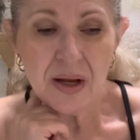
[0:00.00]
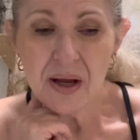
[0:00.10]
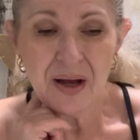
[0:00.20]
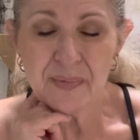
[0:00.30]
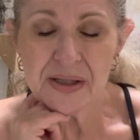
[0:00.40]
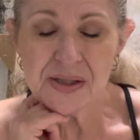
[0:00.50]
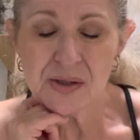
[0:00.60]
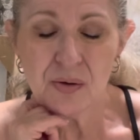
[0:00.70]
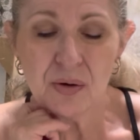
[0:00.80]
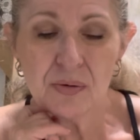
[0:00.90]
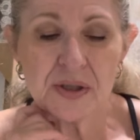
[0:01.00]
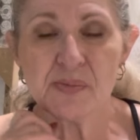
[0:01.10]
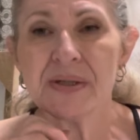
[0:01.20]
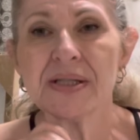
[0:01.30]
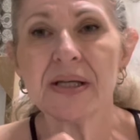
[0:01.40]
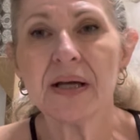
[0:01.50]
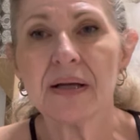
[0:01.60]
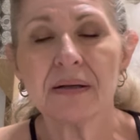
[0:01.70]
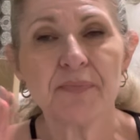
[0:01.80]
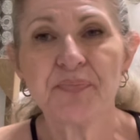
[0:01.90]
I mean, it's so old, it's been sitting
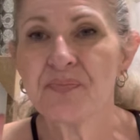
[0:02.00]
in